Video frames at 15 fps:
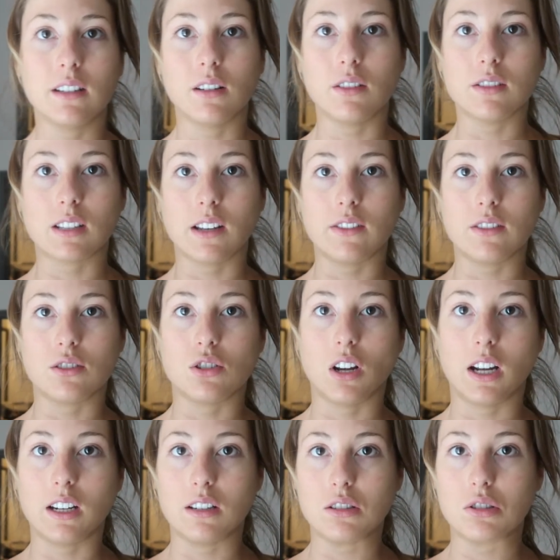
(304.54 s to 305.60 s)
did notice I have a
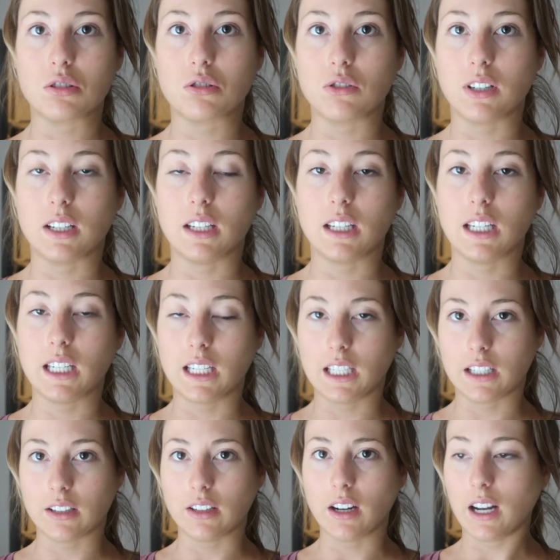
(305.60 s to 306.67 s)
giant streak
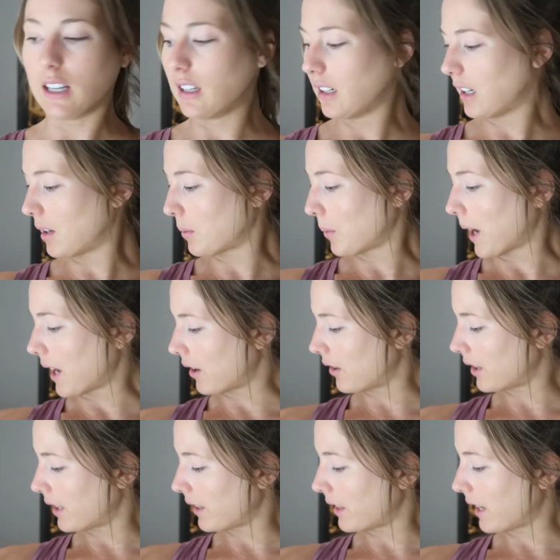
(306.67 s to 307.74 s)
here. I didn't get wet or
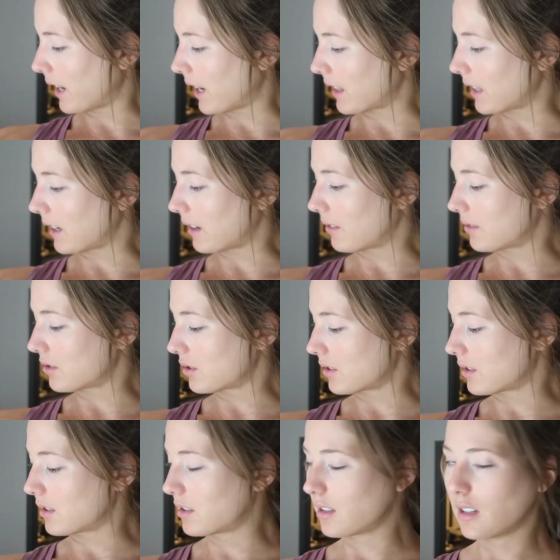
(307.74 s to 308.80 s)
anything. I think it was
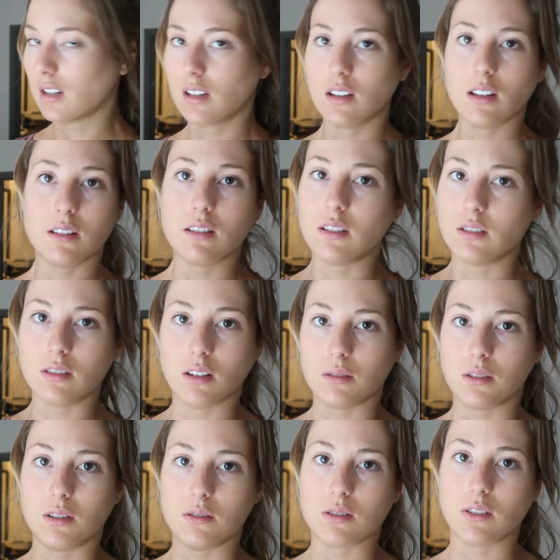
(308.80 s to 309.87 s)
just, you know,
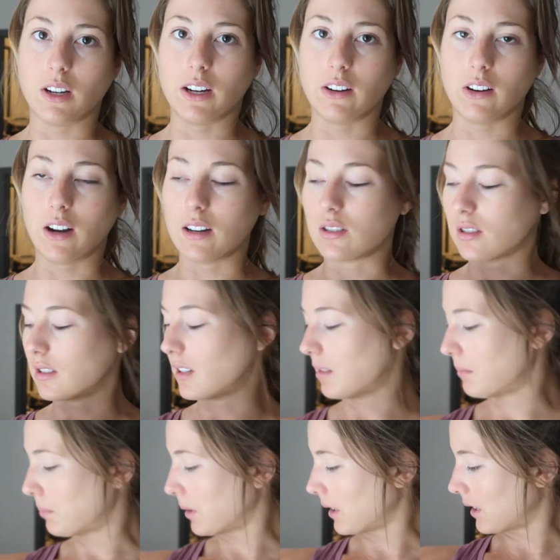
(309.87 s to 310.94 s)
user error. I just
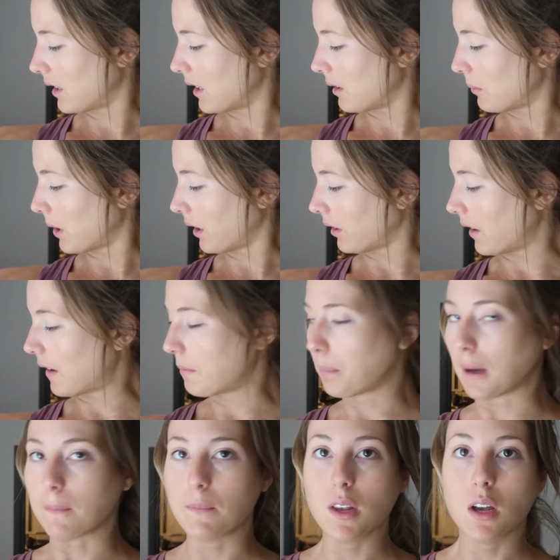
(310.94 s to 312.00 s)
didn't blend it in well enough,
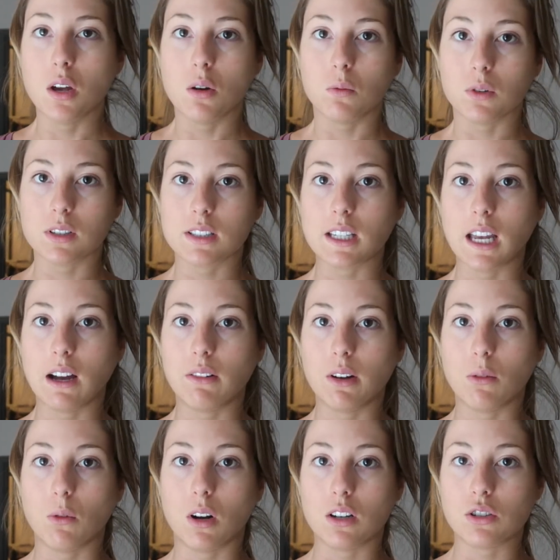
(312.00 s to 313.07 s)
but we'll see how
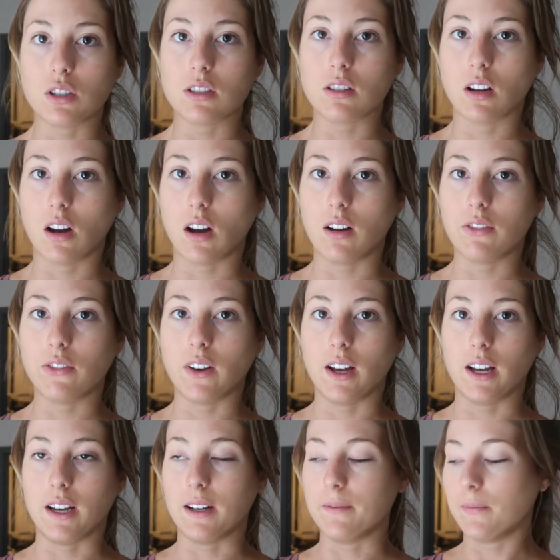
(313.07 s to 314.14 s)
it washes off.
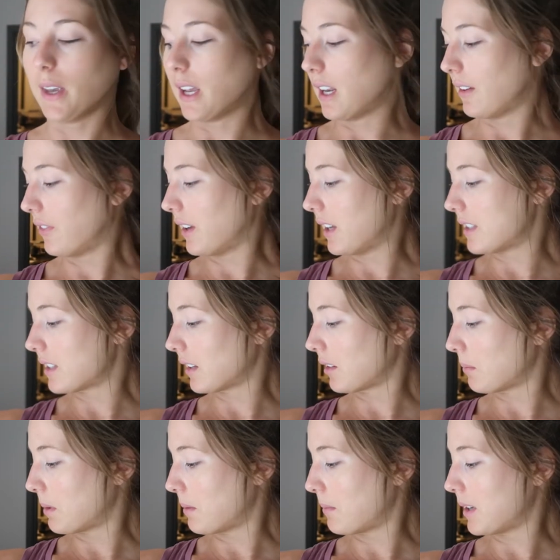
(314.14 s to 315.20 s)
And if it is a
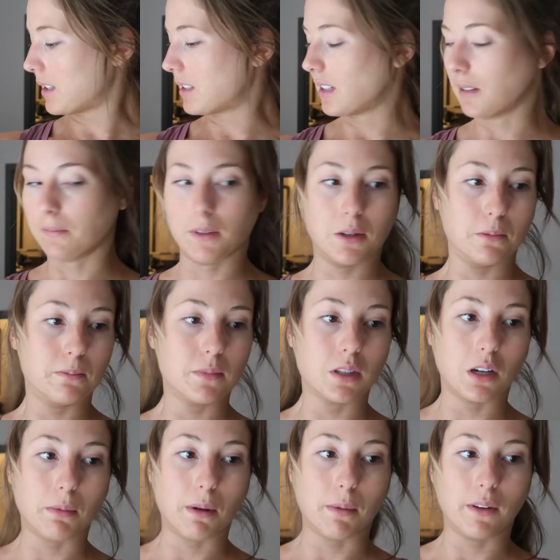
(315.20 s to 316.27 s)
little bit messed up, oops,
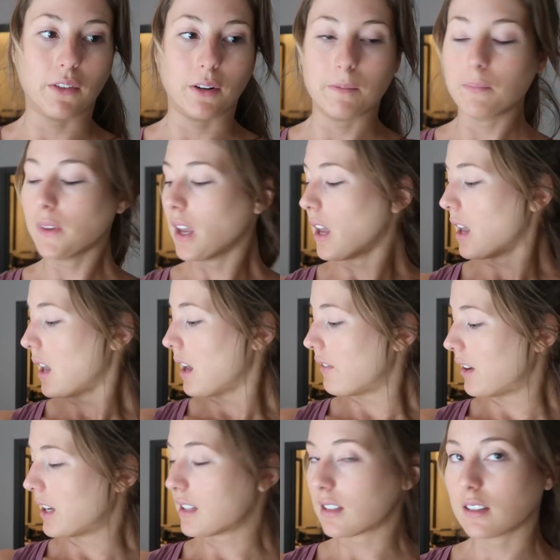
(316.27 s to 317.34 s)
sorry about my phone.
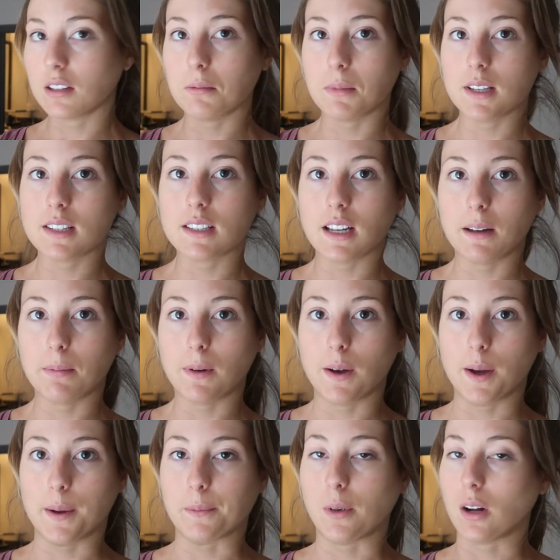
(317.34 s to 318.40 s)
If it is a little messed up,
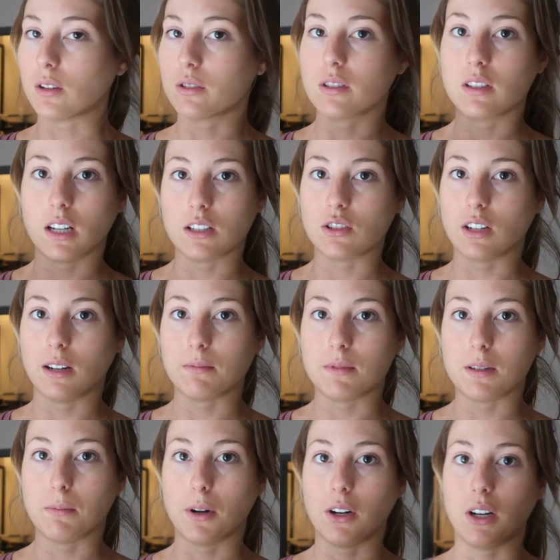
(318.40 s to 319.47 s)
I'll just touch it up
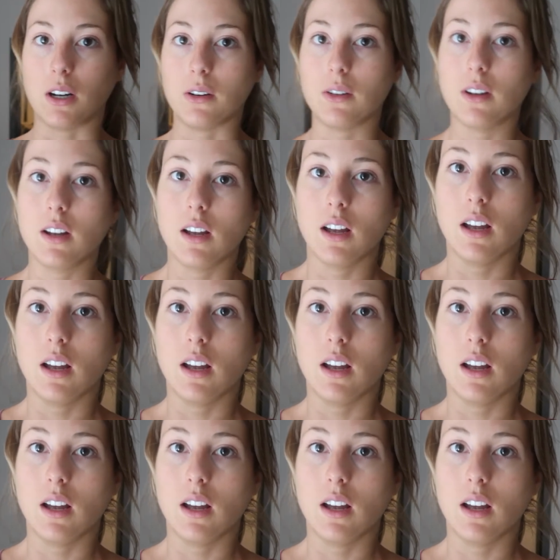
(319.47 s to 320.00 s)
tomorrow.